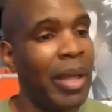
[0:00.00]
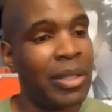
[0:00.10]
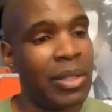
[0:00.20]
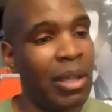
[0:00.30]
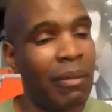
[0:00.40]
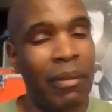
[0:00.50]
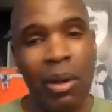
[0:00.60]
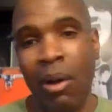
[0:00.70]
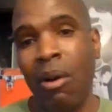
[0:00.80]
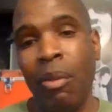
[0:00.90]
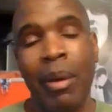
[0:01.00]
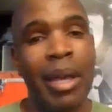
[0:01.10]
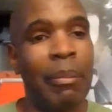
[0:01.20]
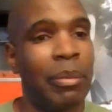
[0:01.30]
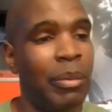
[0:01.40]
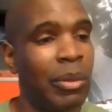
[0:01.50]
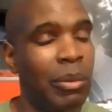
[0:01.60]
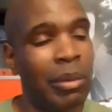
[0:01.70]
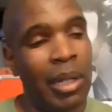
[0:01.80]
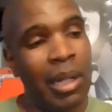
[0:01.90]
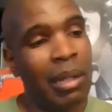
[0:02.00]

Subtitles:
that stuff, all the way up through